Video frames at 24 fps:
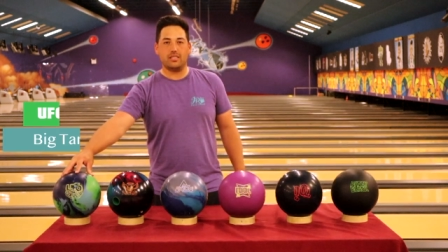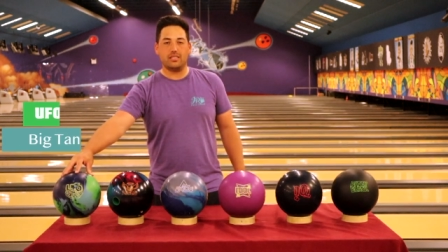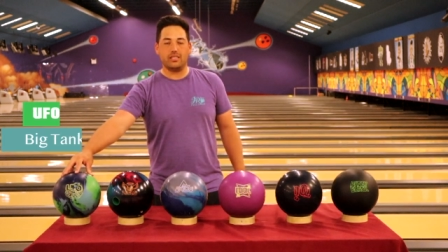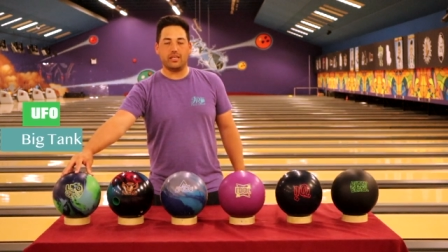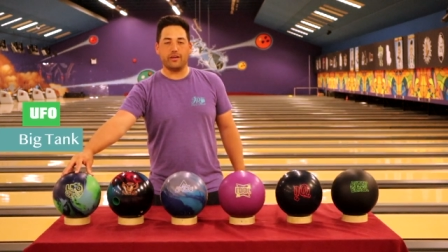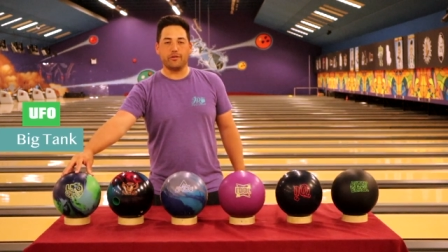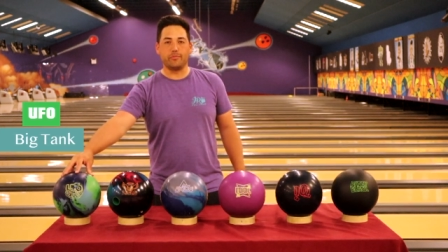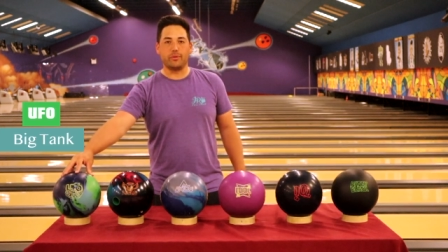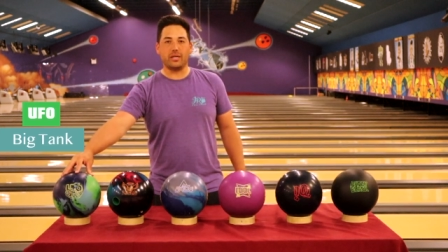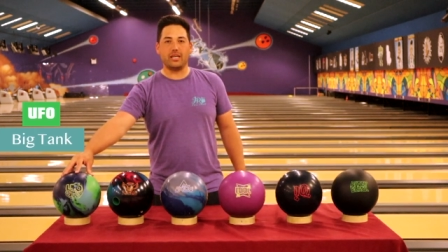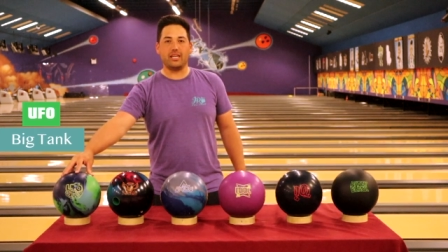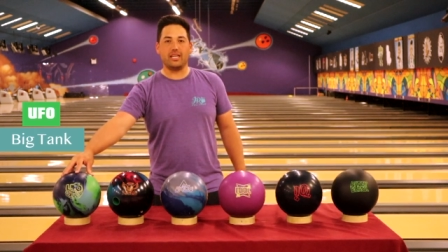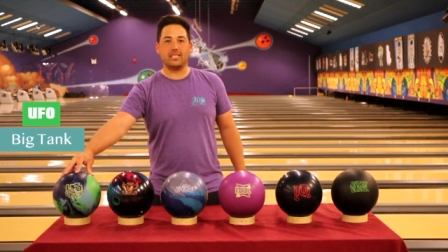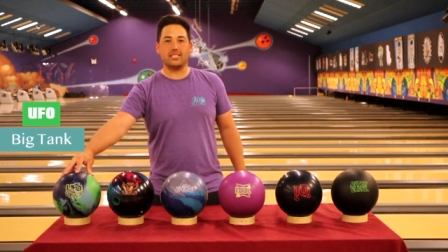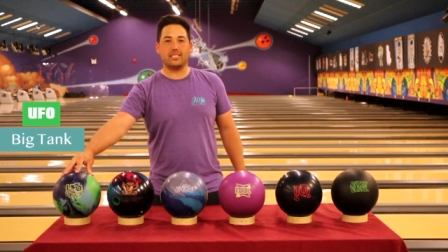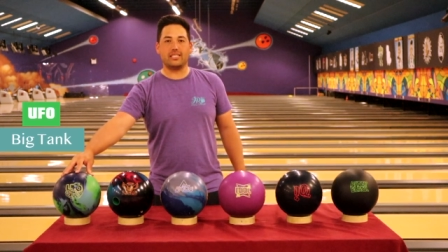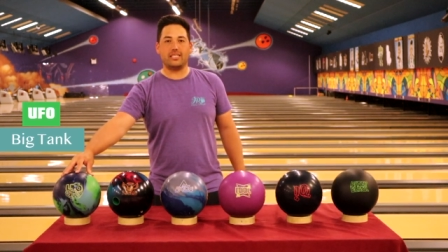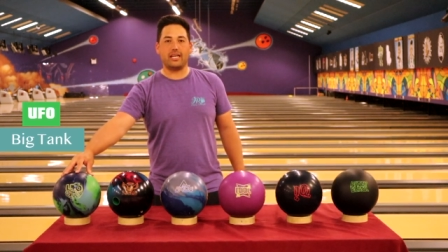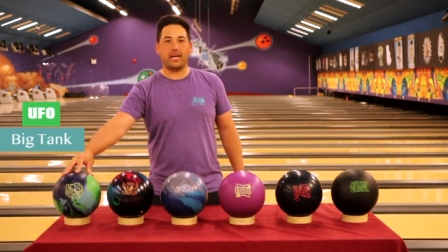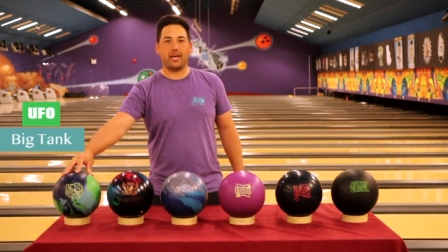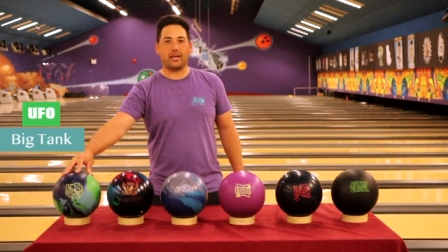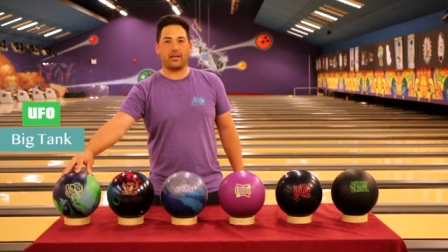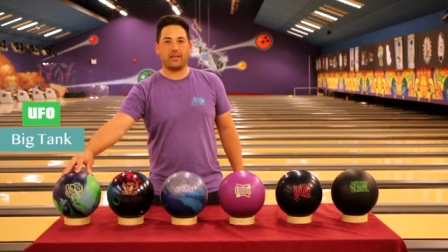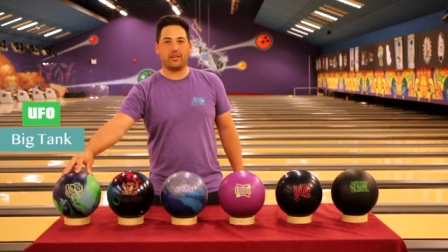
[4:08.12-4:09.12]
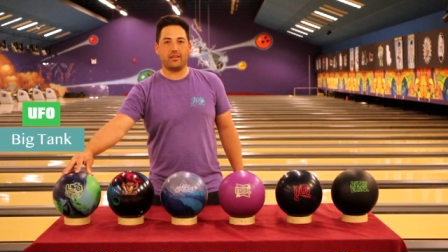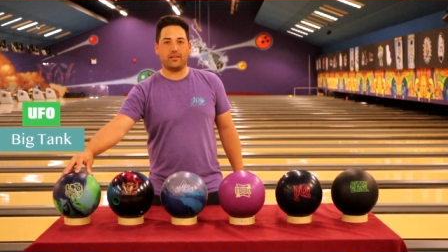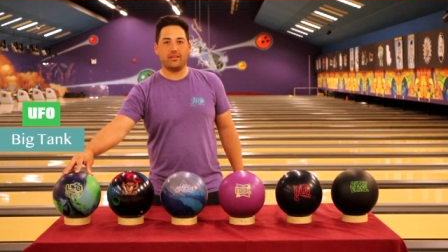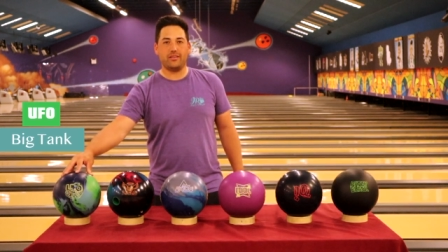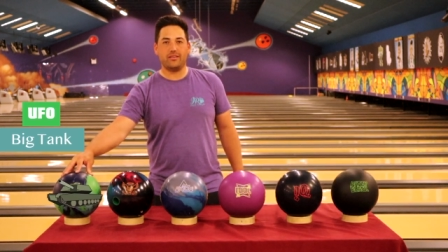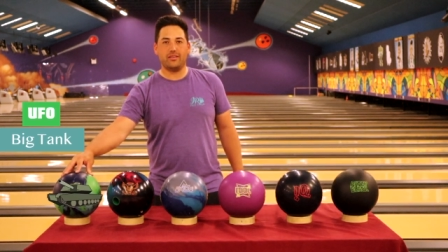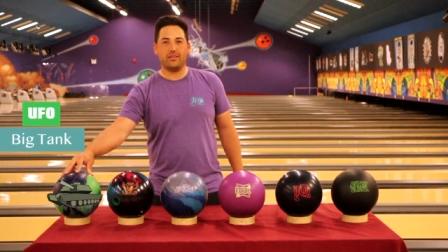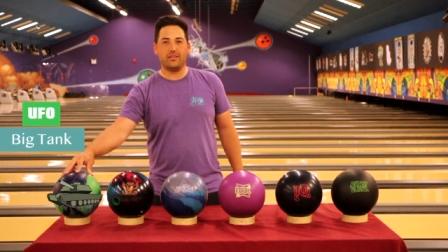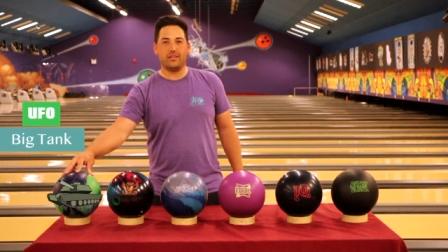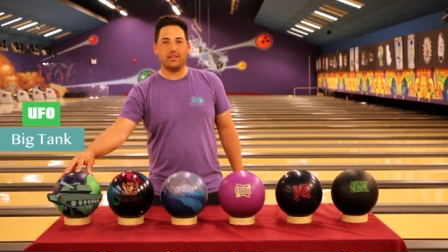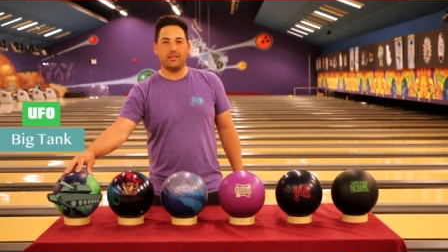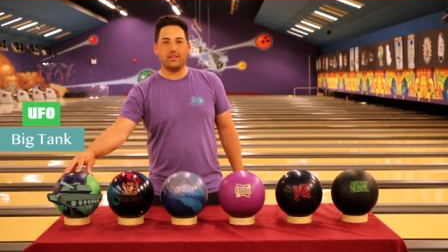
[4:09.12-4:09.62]
Everybody needs a tank,
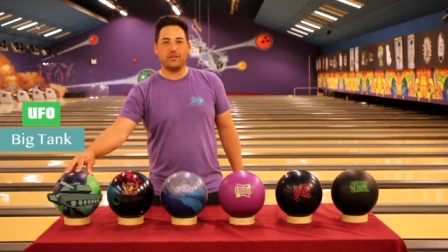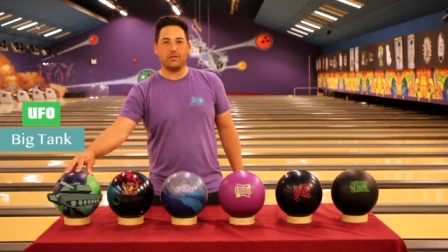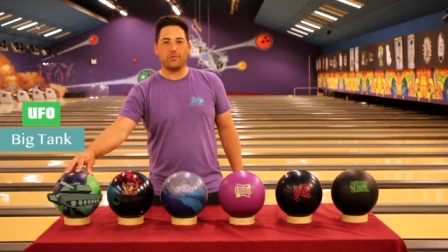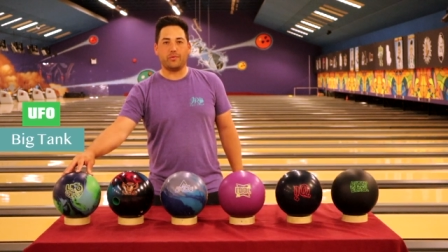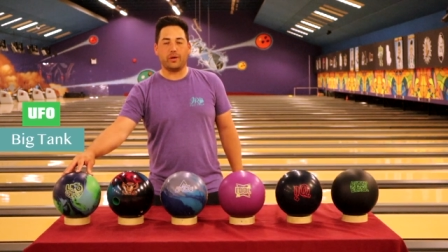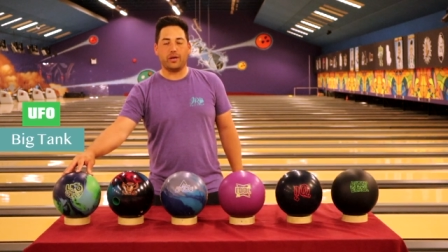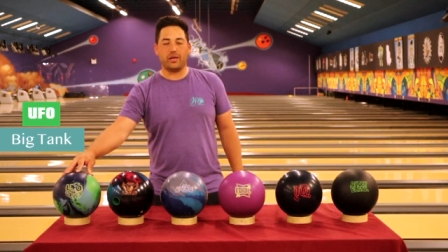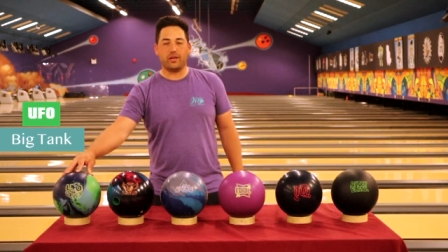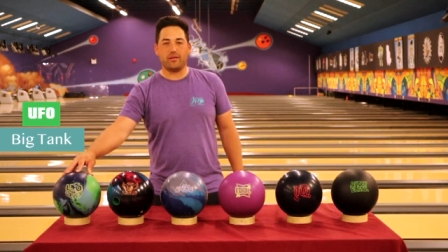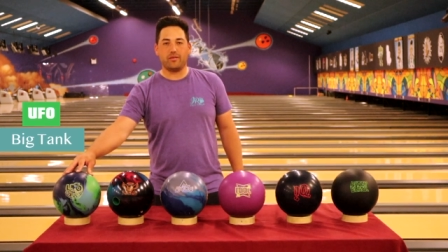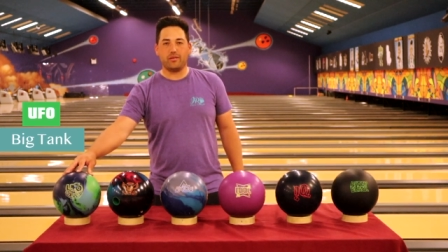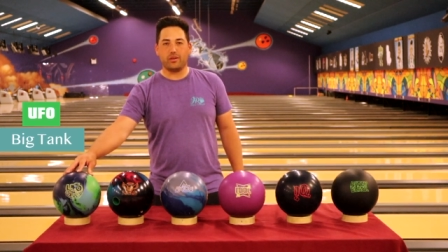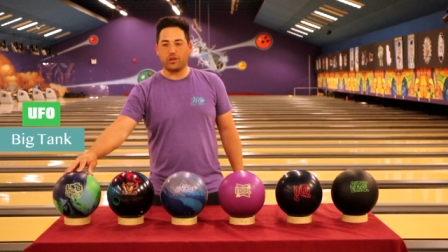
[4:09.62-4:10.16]
right?